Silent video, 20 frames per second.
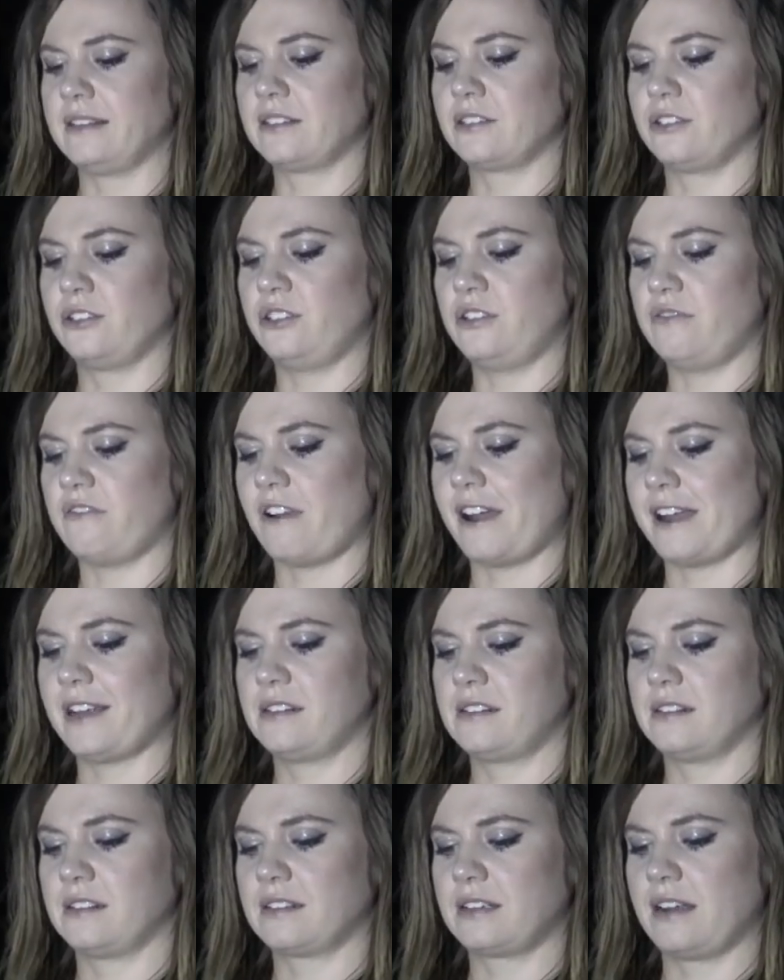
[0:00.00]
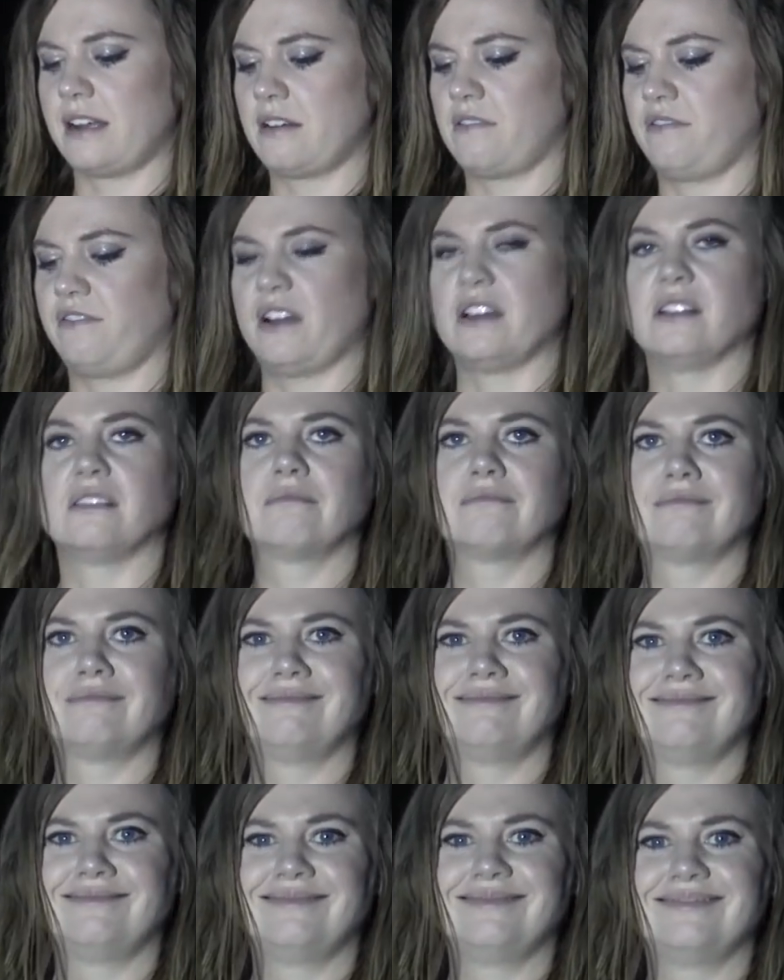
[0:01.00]
this new device. It's kind of fun.
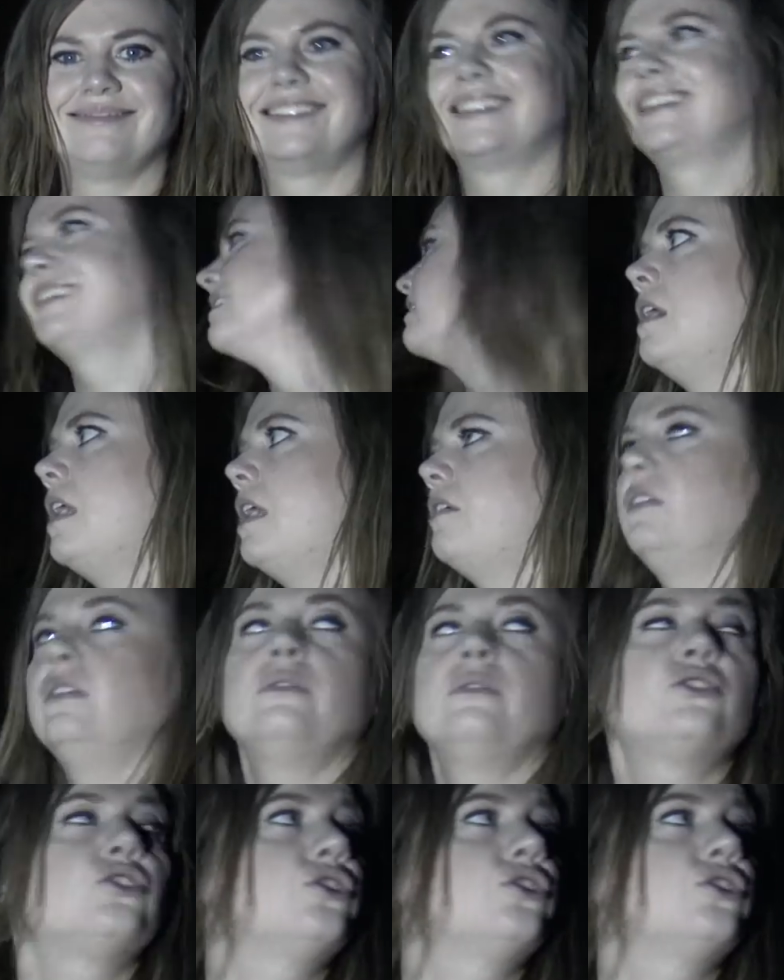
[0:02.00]
I think we